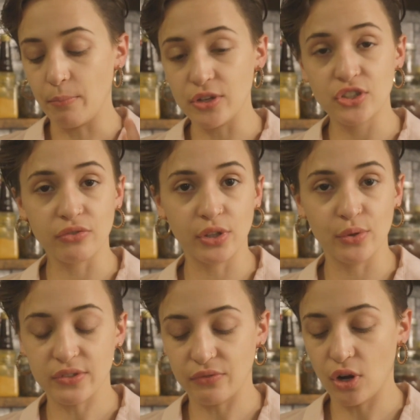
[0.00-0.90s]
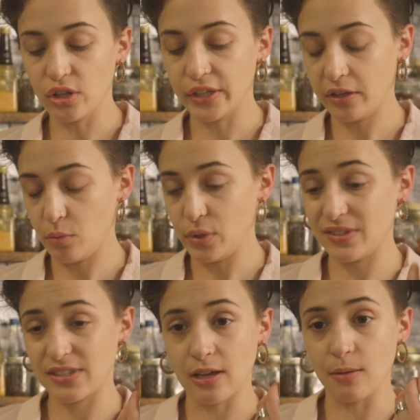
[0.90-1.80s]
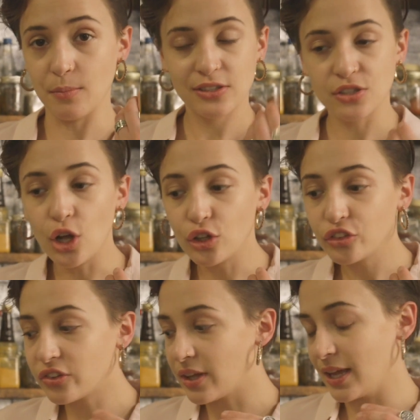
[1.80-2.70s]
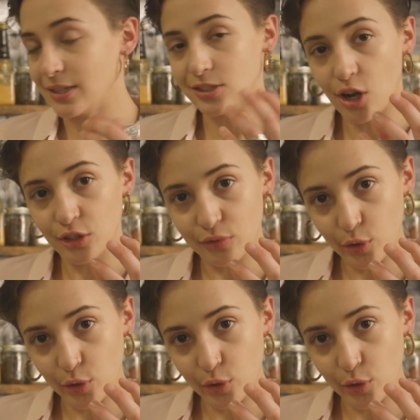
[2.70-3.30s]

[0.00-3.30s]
a bunch of cloves of garlic with some salt and olive